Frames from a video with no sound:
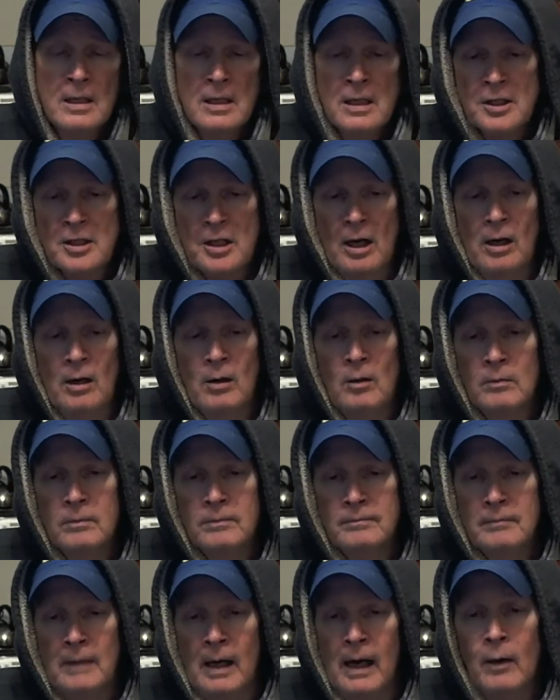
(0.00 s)

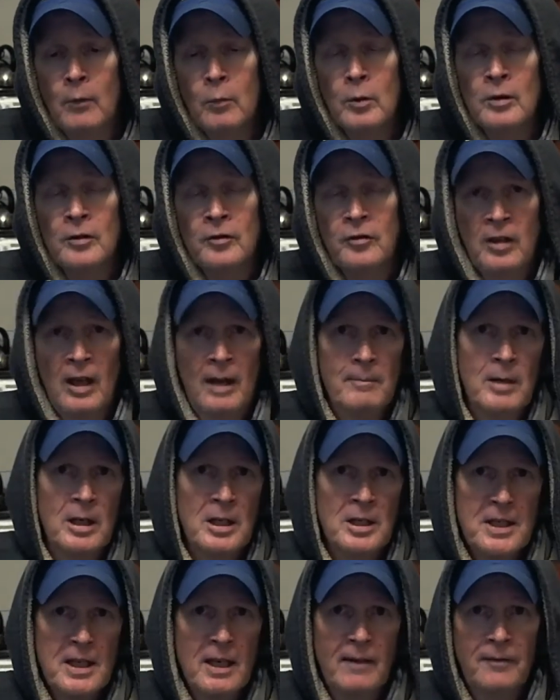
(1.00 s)
So I will set
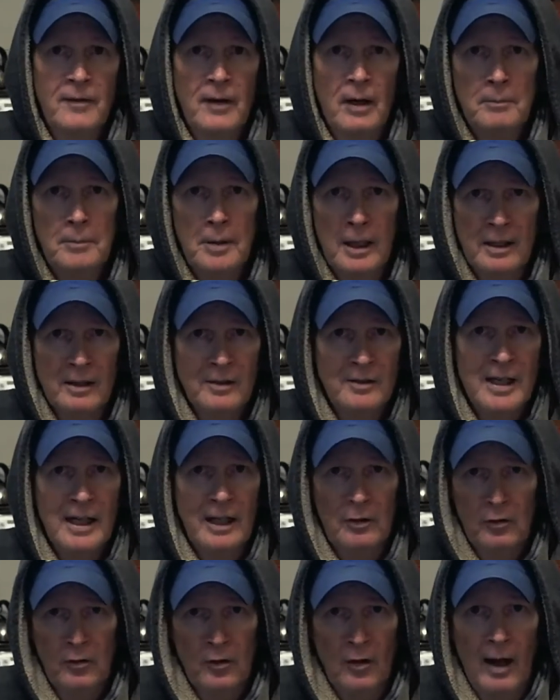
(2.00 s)
myself up better
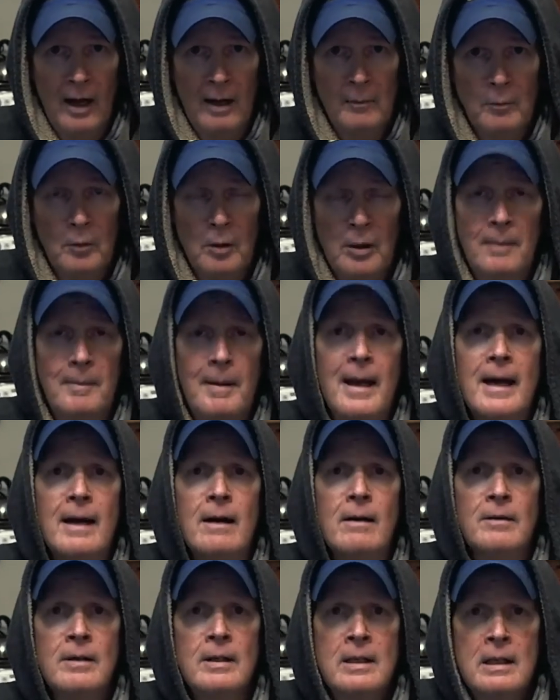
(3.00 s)
next time when I'm
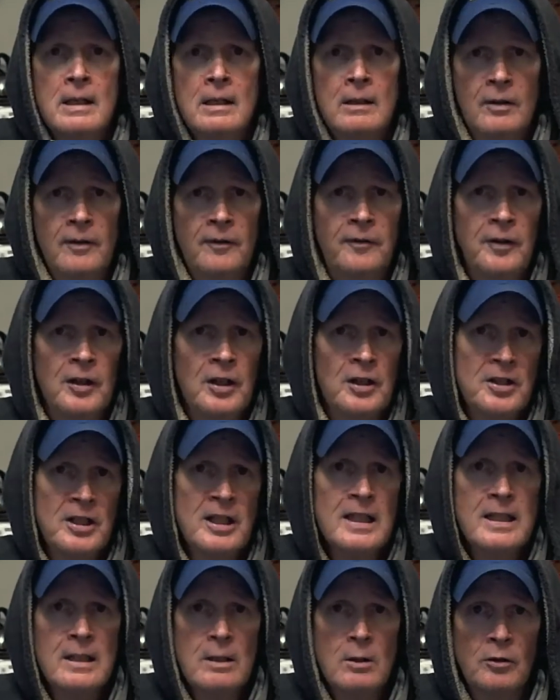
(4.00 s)
out to fish
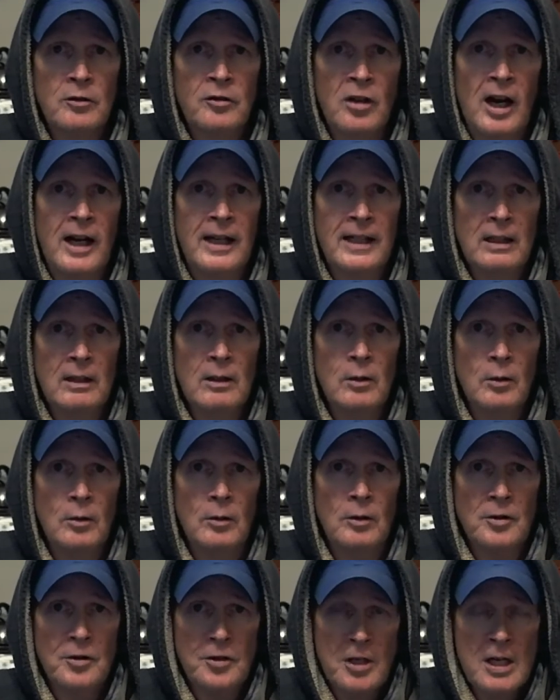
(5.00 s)
these little tiny
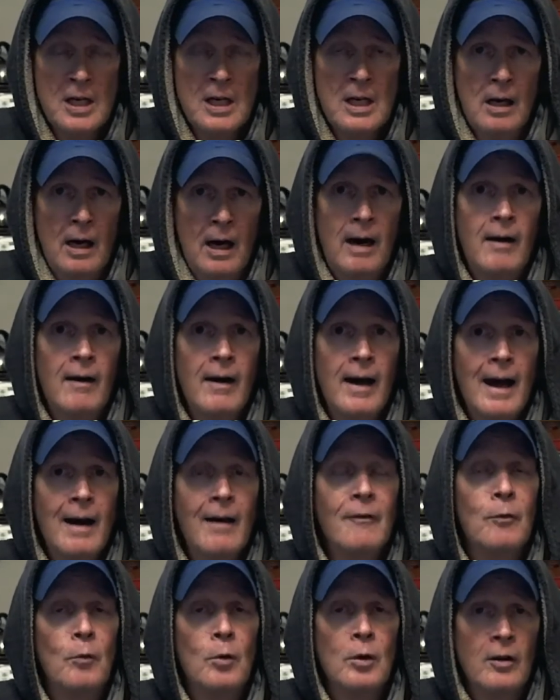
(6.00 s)
lures. I'll
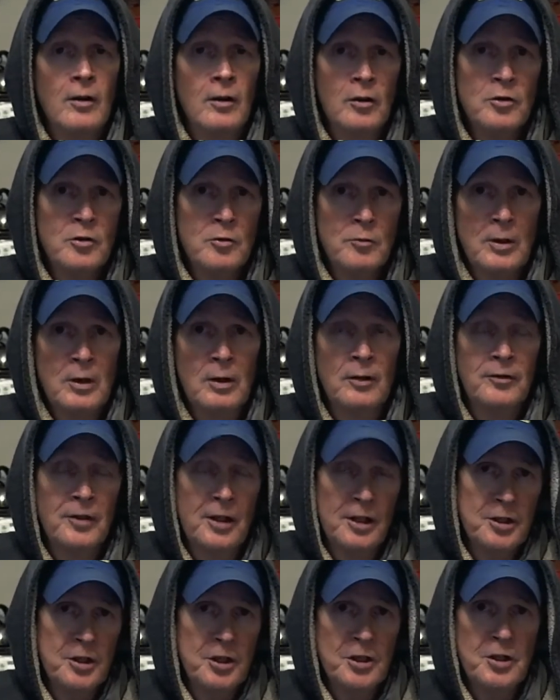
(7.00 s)
have one of those reels
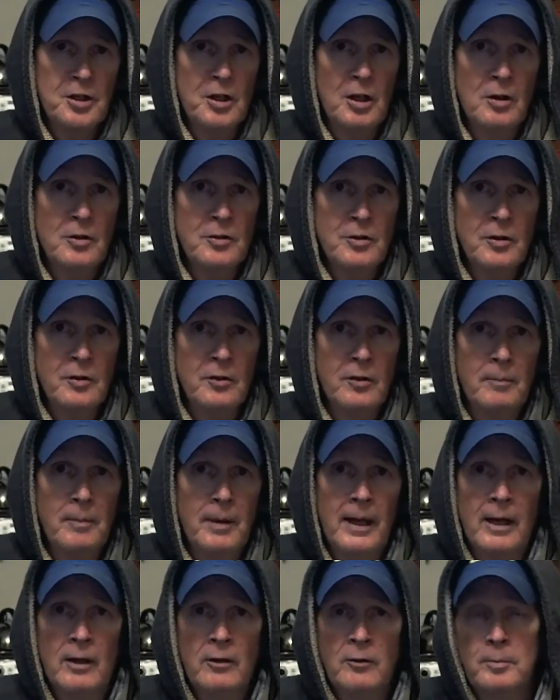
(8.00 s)
I just showed you, the
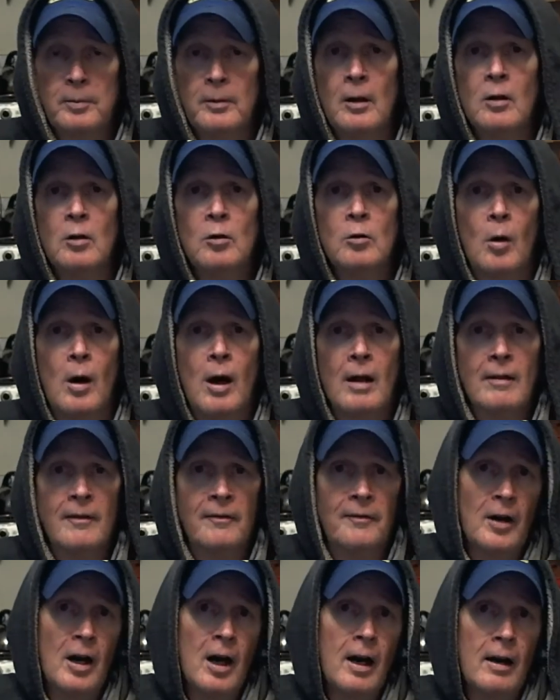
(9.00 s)
Bass Pro
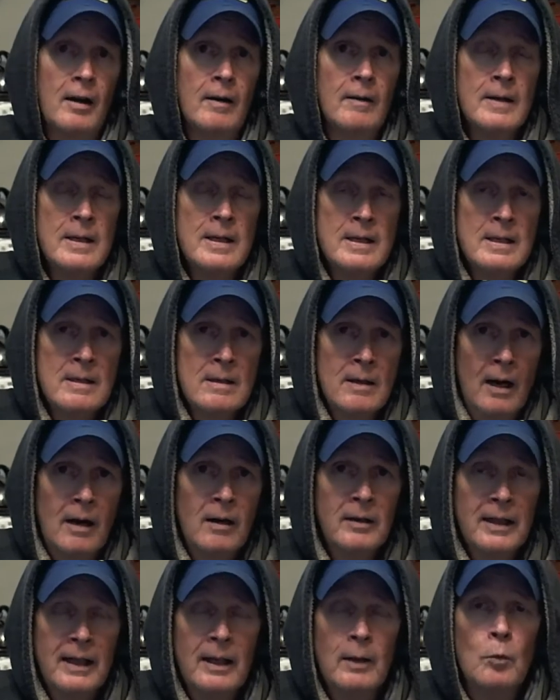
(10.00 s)
Qualifier.
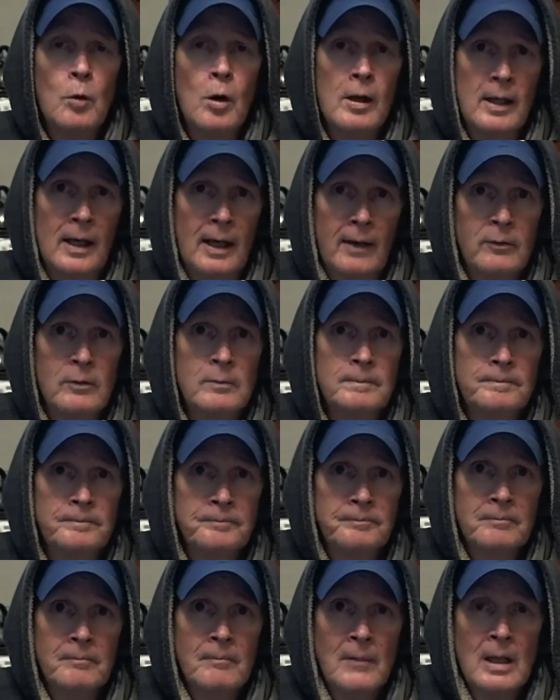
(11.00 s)
I'll get one of them,
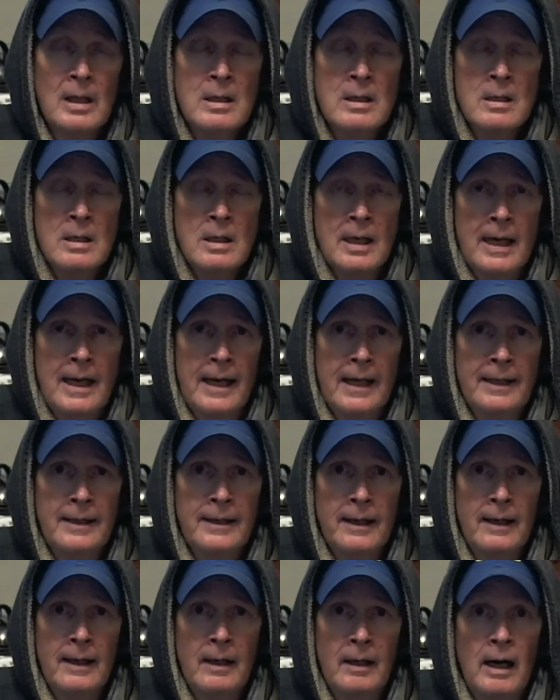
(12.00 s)
and
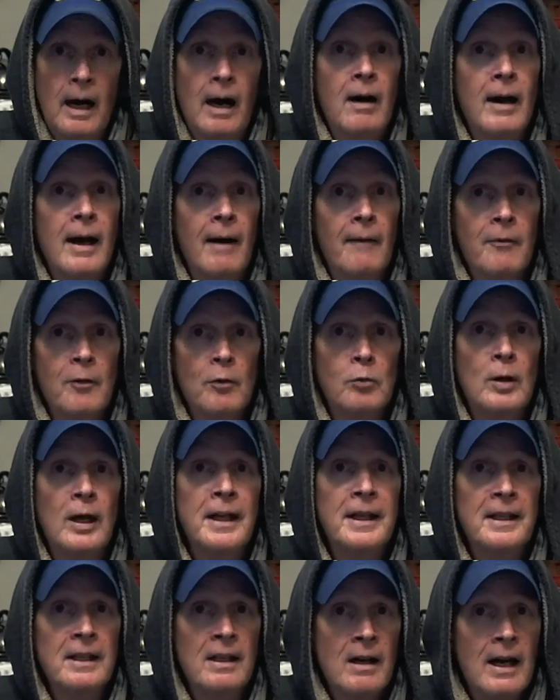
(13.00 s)
I'll have the
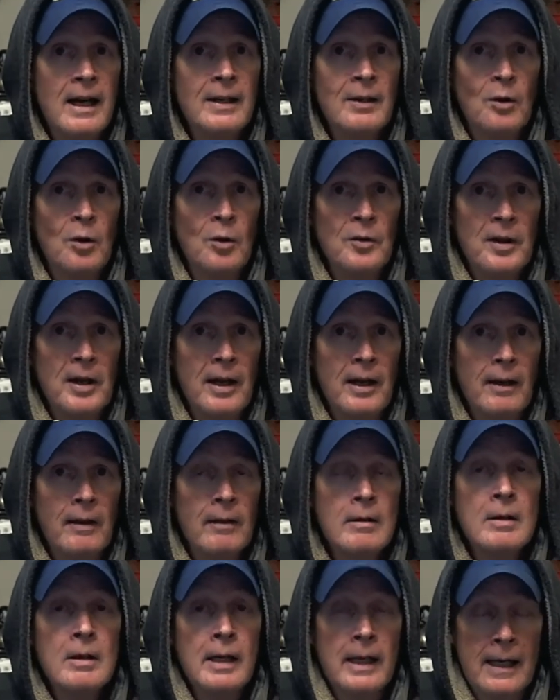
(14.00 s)
right line on
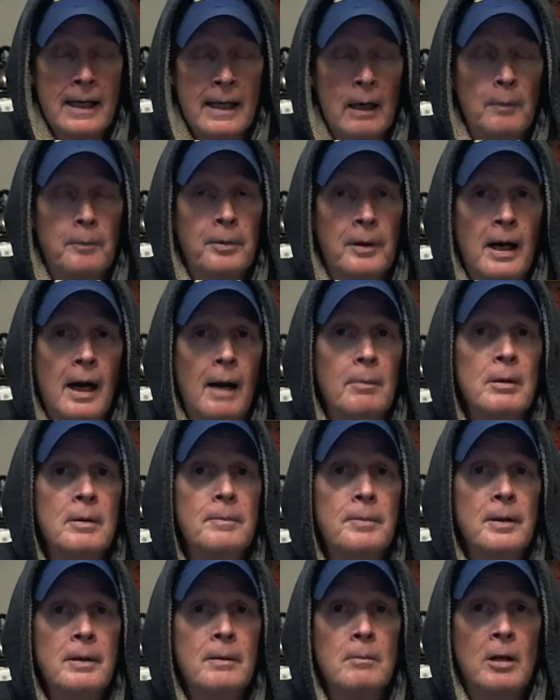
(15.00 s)
there, and I'll probably
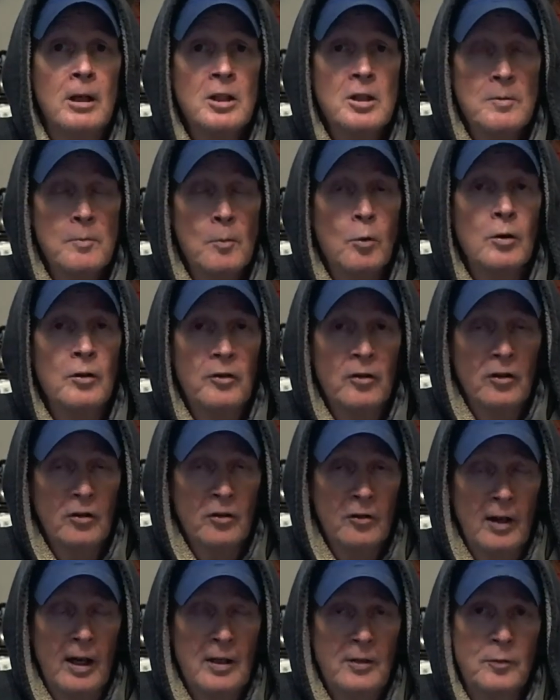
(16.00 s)
be much more
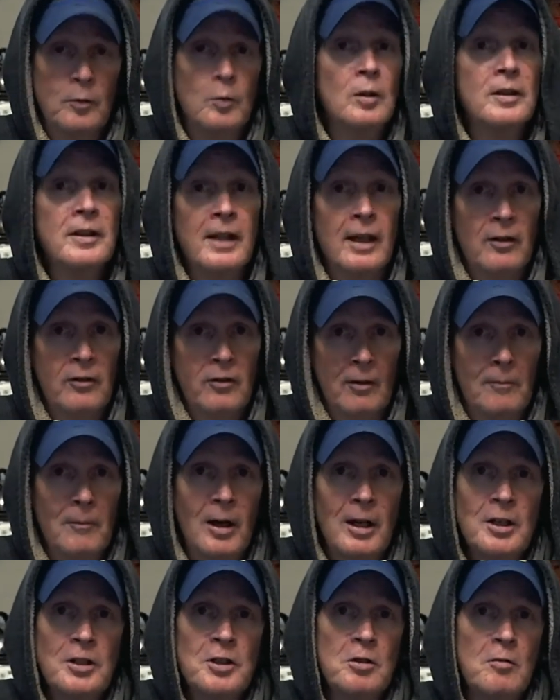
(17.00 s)
successful and catch some
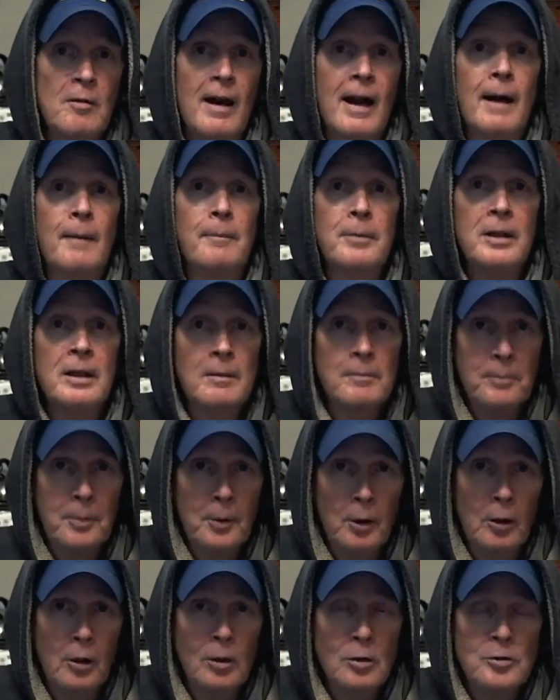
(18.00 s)
nice crappie and
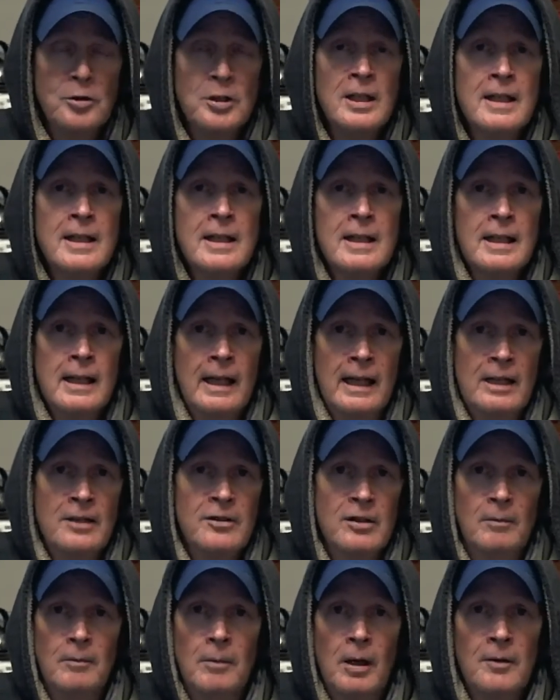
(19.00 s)
perch and
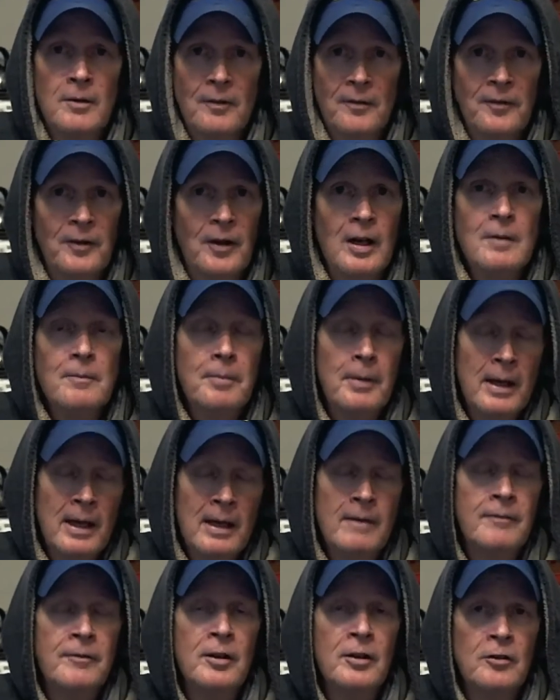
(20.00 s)
some other fun
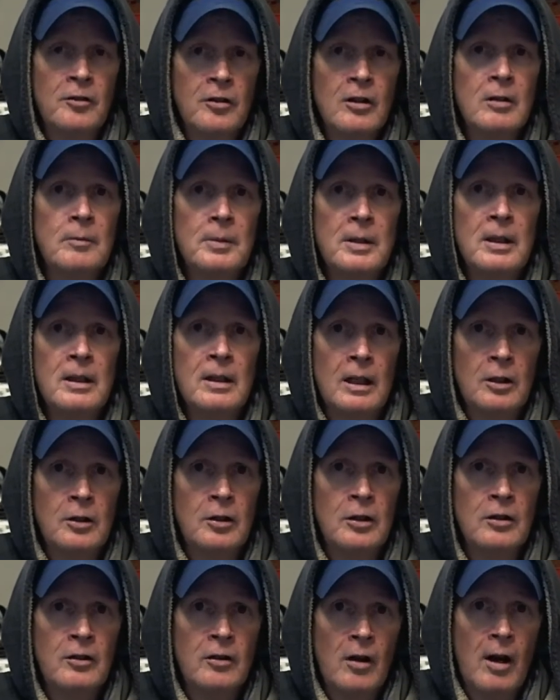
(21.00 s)
panfish. It'll be a
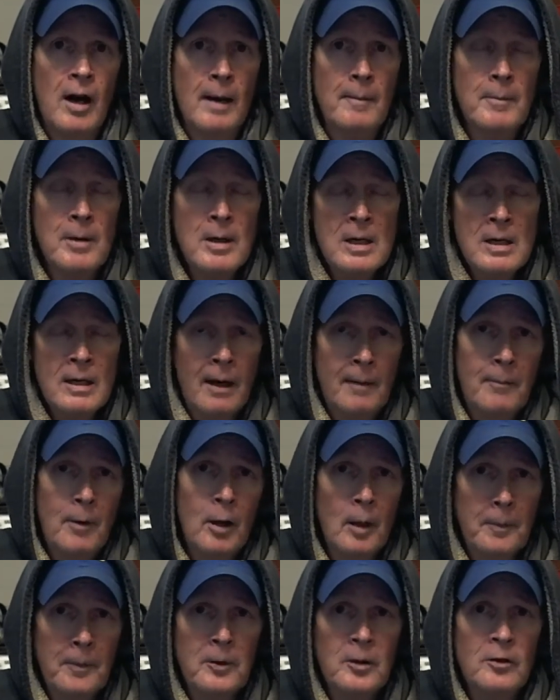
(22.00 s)
good time. I'm
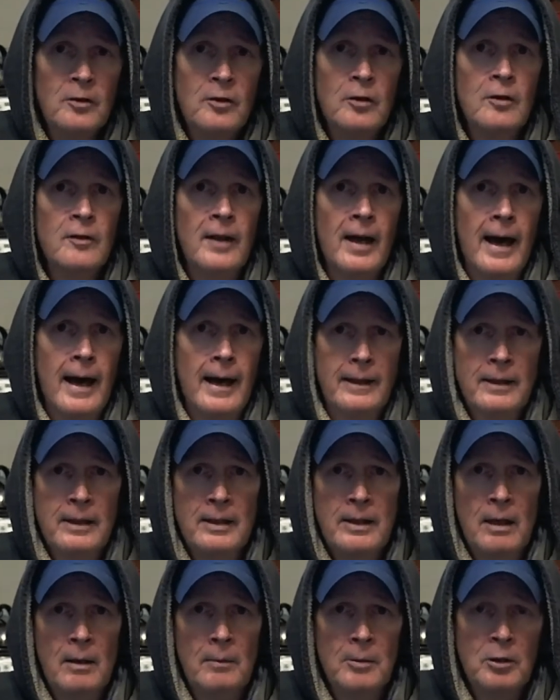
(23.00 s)
hoping to do that,
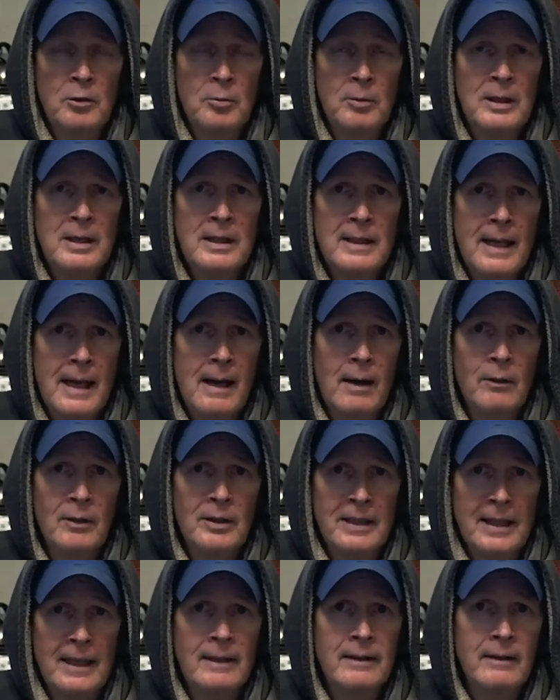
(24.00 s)
between now
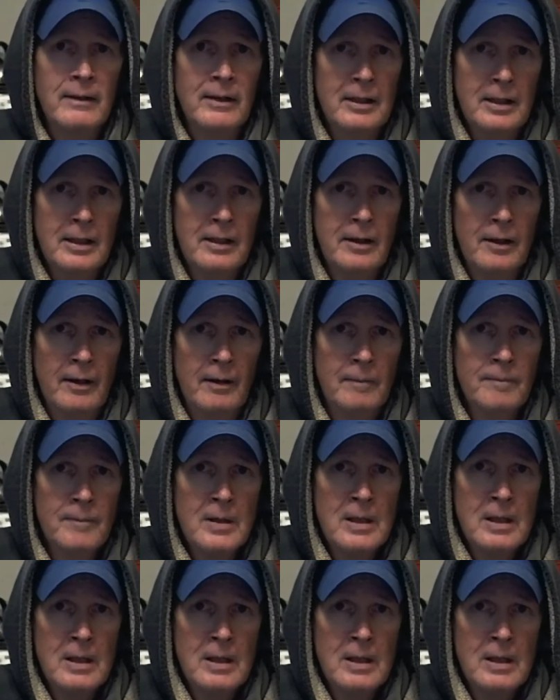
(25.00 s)
and the end of the year.